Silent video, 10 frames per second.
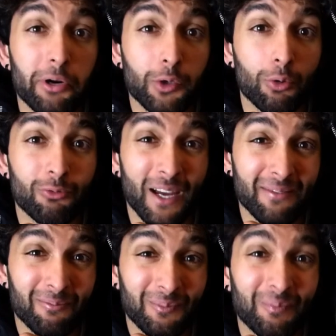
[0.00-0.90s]
Pretty cool,
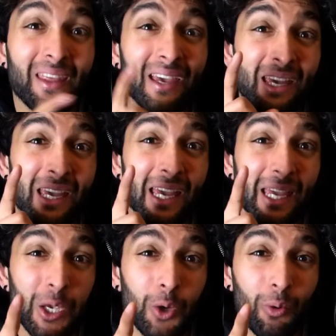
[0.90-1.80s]
right?
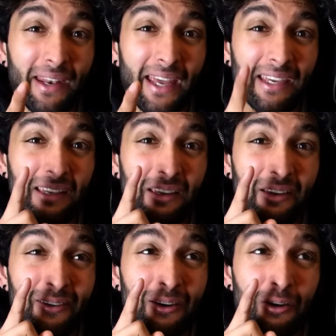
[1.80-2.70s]
Q&A
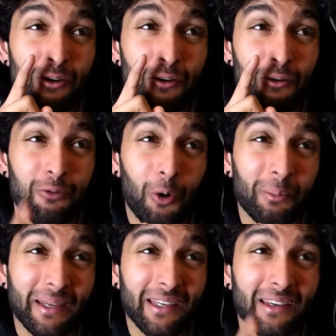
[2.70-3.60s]

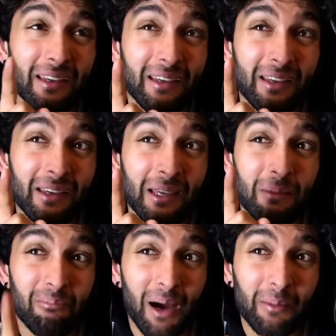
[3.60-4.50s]
for me,
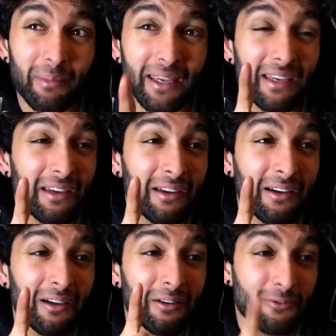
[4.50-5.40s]
by me,
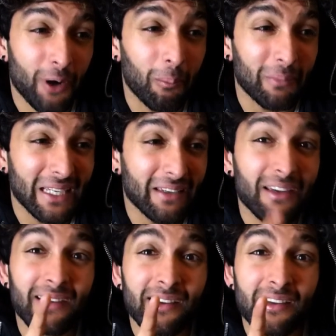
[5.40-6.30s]
from
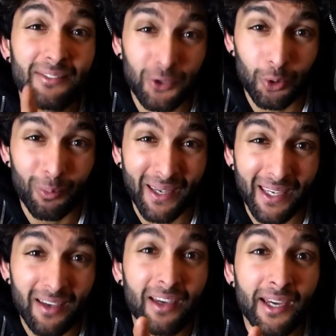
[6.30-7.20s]
me, to
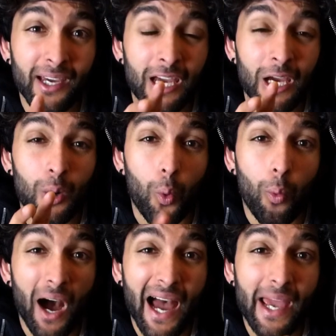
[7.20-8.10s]
me.
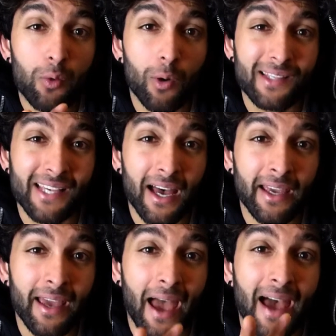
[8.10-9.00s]
Why was
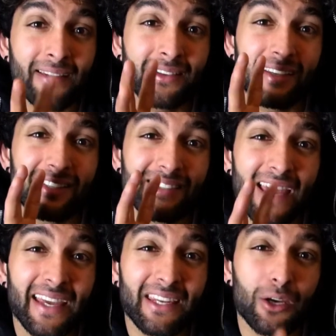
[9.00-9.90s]
I at
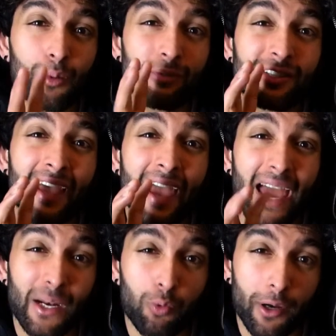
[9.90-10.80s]
Stadium's
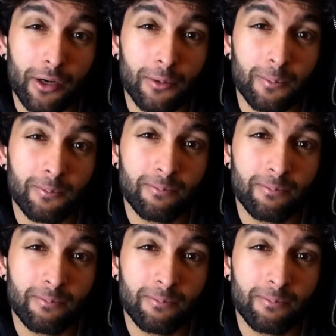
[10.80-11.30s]
headquarters?